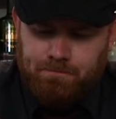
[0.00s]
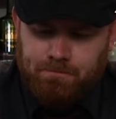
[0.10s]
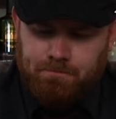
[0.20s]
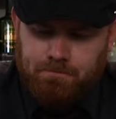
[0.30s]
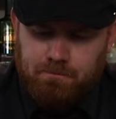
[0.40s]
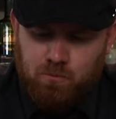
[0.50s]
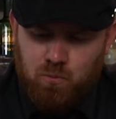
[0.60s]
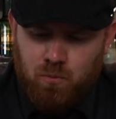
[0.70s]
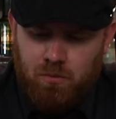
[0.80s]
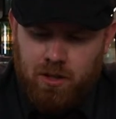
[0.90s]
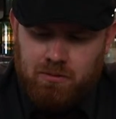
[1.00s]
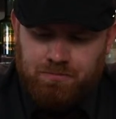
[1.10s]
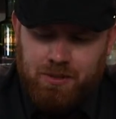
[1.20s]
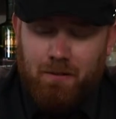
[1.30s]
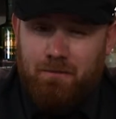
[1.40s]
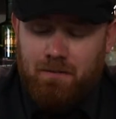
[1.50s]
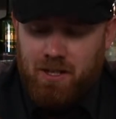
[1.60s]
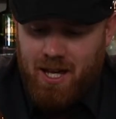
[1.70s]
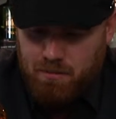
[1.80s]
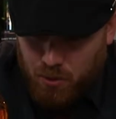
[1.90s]
Hmm, A
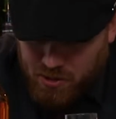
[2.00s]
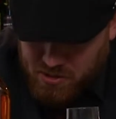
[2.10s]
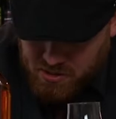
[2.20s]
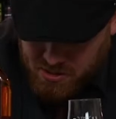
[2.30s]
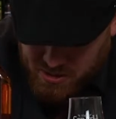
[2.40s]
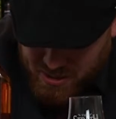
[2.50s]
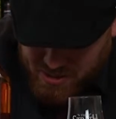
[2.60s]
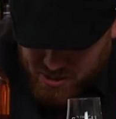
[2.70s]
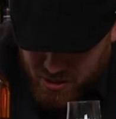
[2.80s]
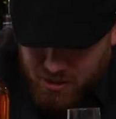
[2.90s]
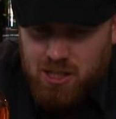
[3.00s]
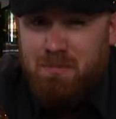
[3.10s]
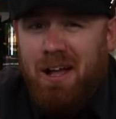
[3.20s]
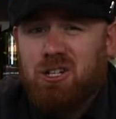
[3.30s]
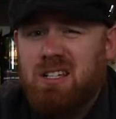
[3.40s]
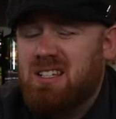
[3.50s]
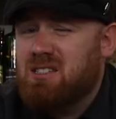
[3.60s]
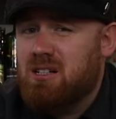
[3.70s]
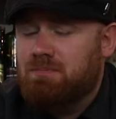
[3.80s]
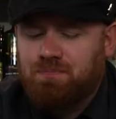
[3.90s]
58.6, I think this batch is.
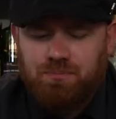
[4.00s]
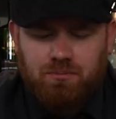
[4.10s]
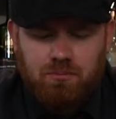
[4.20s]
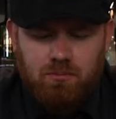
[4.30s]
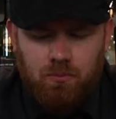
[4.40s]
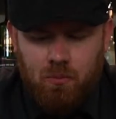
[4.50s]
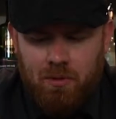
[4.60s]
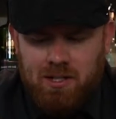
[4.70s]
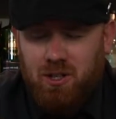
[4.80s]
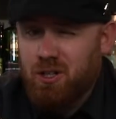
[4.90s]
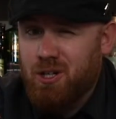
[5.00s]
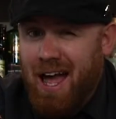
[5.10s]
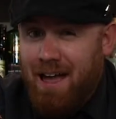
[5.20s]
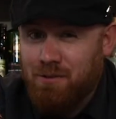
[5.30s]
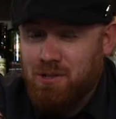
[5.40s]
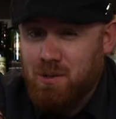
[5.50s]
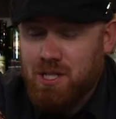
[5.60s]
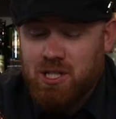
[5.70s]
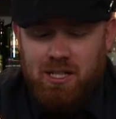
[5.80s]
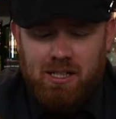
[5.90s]
That's a, it's got a good heft to
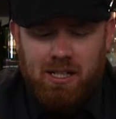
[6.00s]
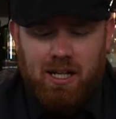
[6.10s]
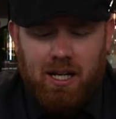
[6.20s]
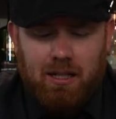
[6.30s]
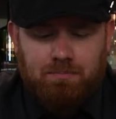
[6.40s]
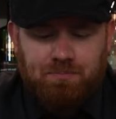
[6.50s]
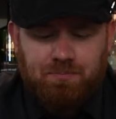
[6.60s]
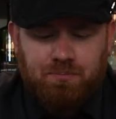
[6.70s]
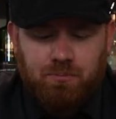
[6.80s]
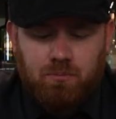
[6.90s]
it. Um,